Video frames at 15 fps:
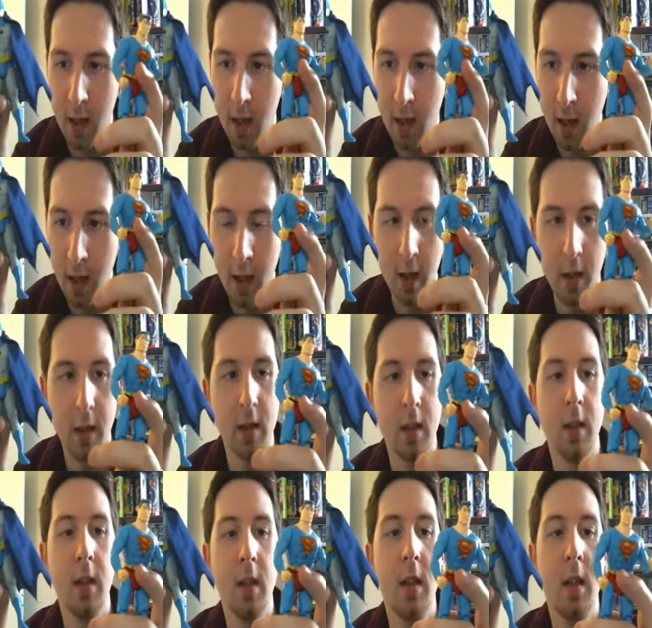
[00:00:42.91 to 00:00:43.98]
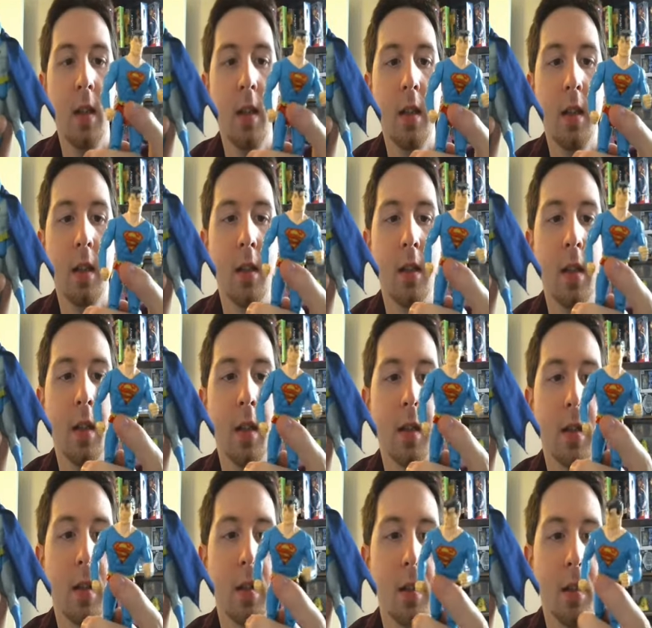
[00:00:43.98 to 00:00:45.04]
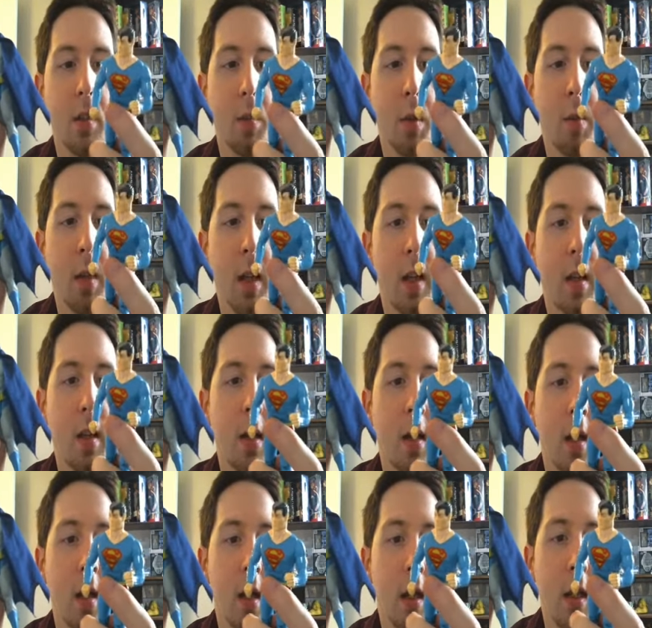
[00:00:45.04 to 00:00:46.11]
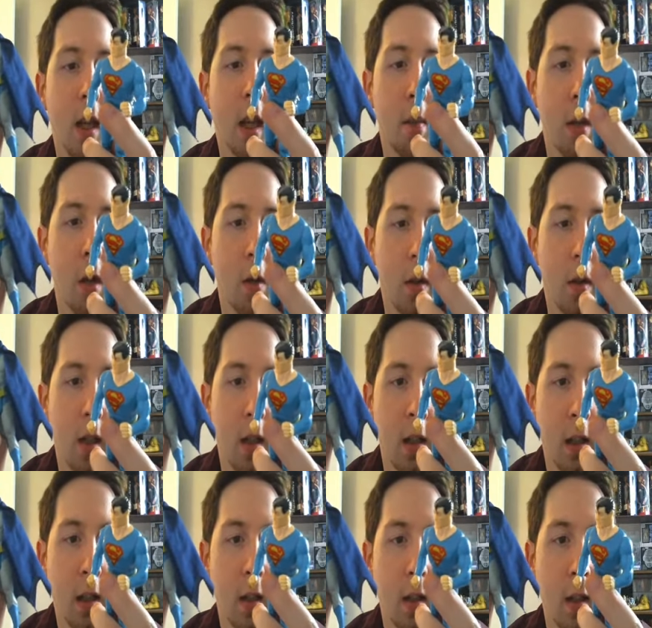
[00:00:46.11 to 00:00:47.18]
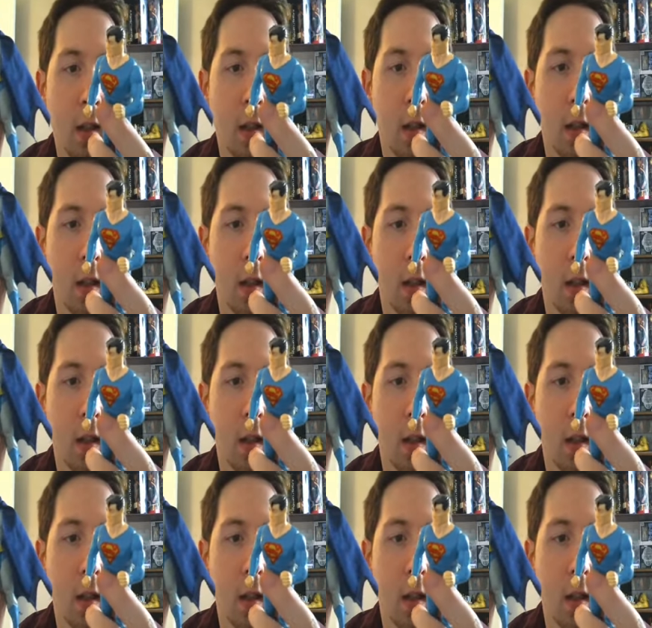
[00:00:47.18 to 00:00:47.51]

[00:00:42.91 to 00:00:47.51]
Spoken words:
and this Superman came out in